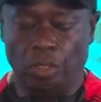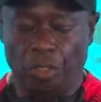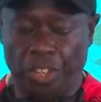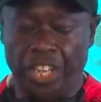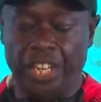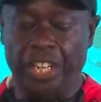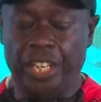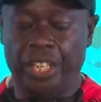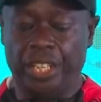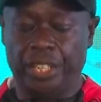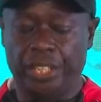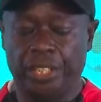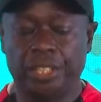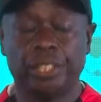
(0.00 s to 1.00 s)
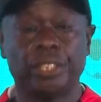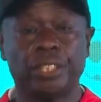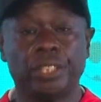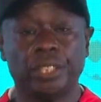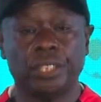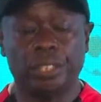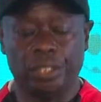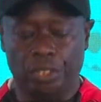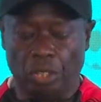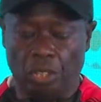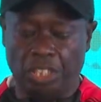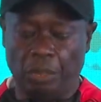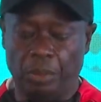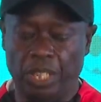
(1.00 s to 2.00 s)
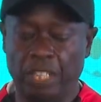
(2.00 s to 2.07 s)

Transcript: Already, Dr.